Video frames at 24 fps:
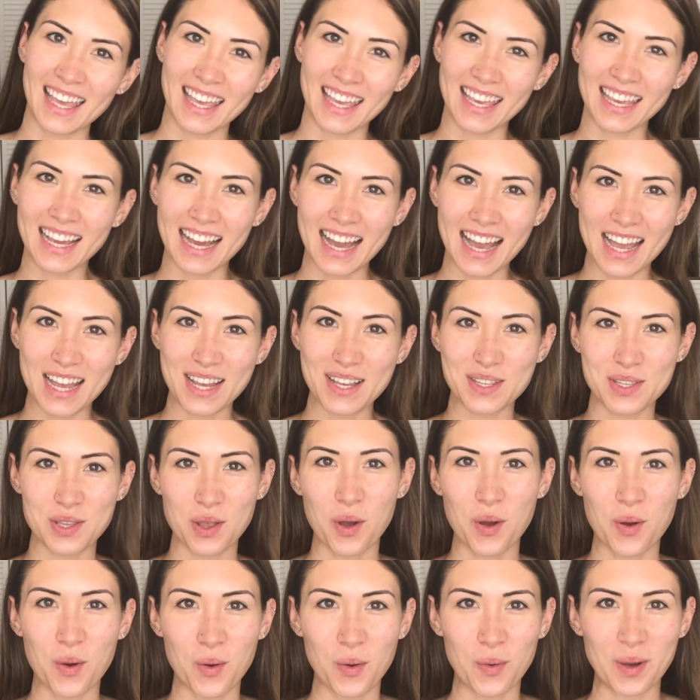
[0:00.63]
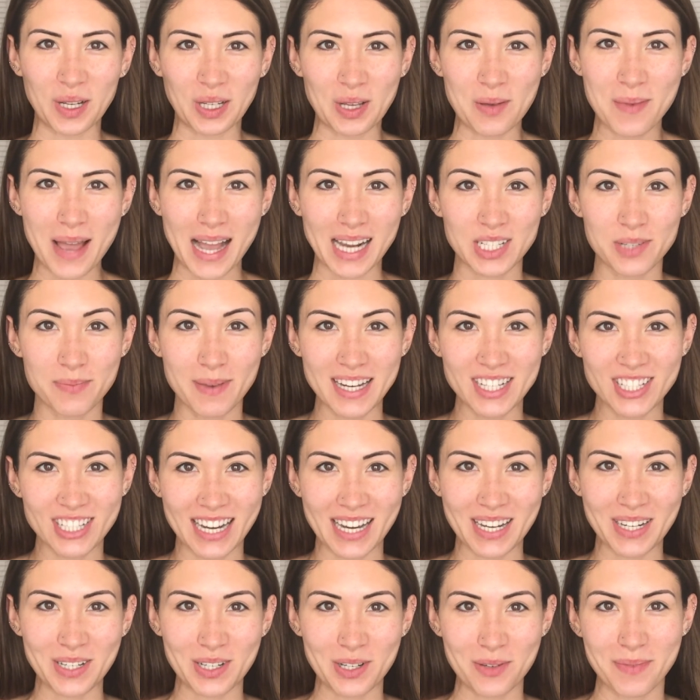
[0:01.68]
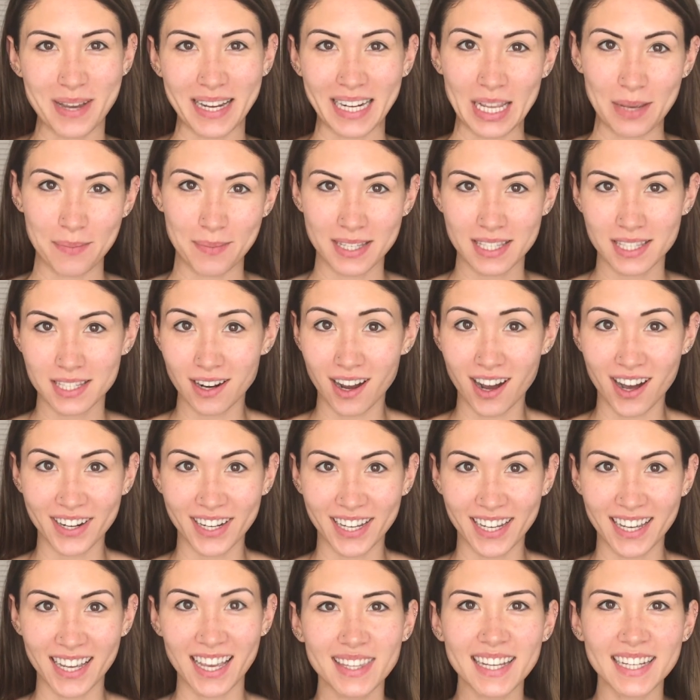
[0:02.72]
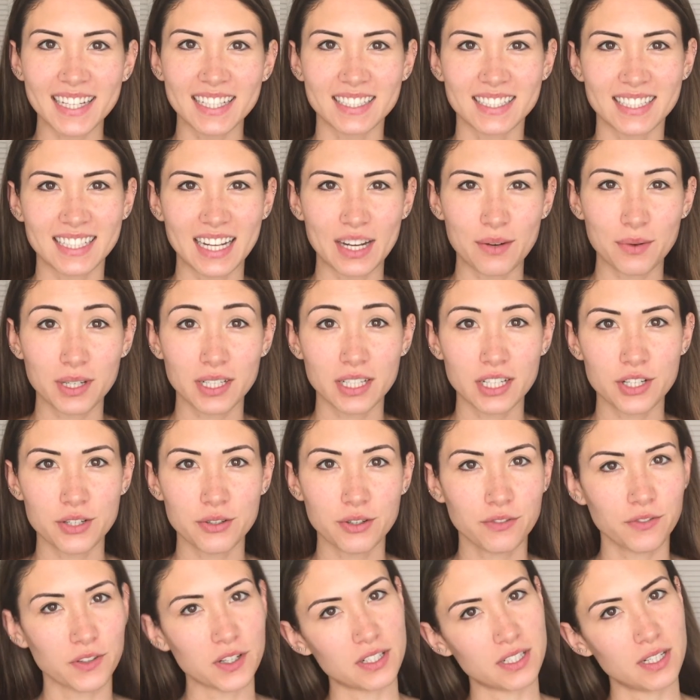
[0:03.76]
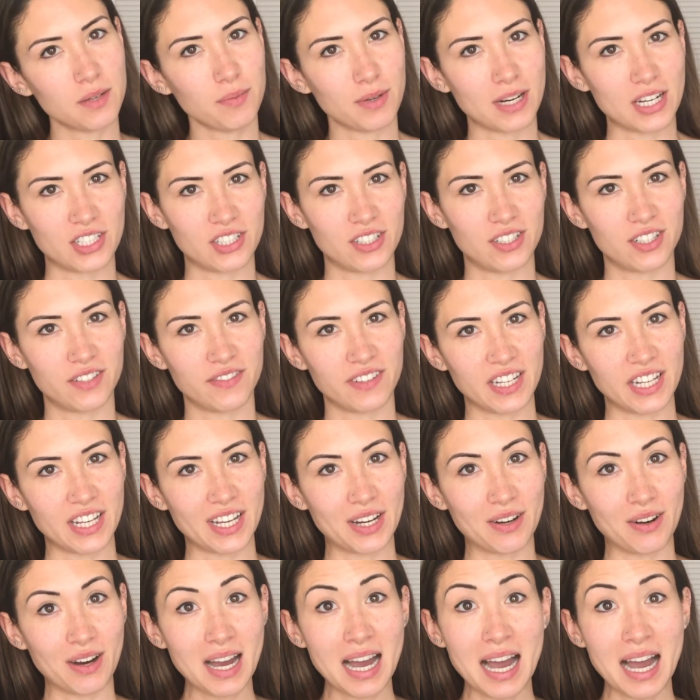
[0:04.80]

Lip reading: Hey guys, welcome back to my channel. My name is Tahna, and today we're gonna do a first impressions video.